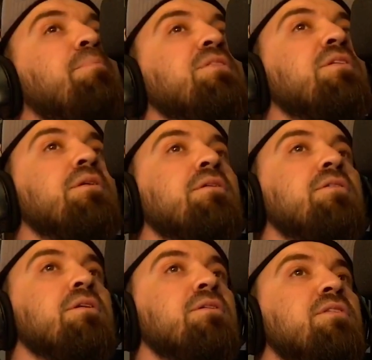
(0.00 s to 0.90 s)
but
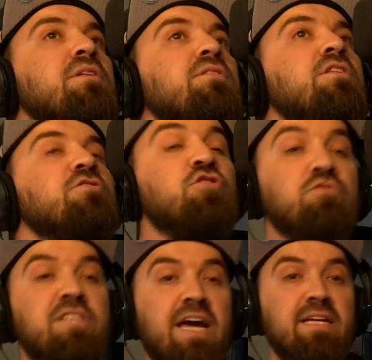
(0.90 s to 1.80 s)
there's new
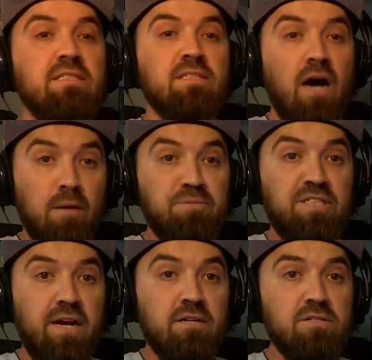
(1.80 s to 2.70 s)
tenants
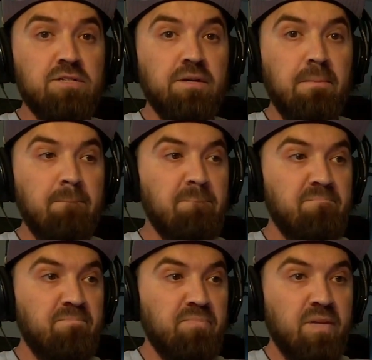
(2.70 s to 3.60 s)
upstairs.
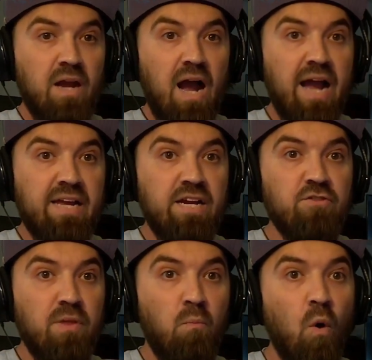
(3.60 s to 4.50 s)
I can
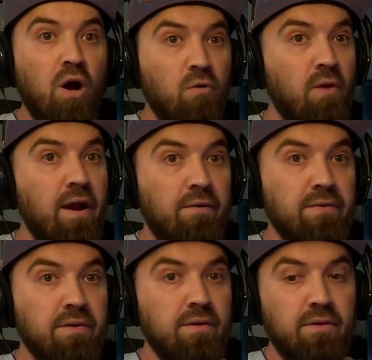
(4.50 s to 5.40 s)
hear them walk around.
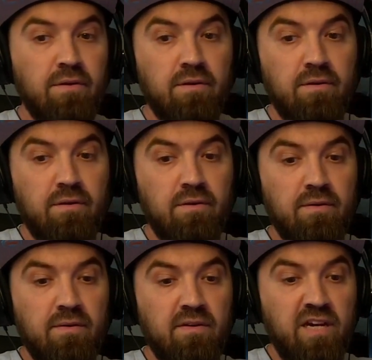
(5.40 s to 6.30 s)

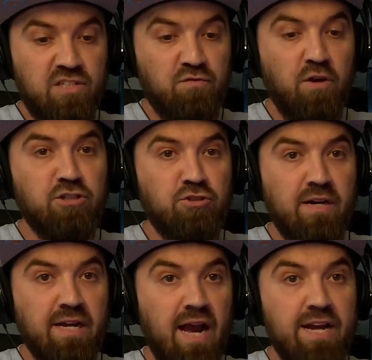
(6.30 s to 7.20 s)
It's
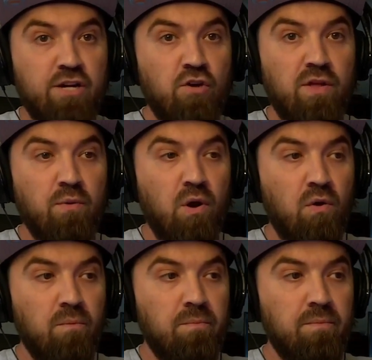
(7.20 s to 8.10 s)
frustrating. I didn't know they were home.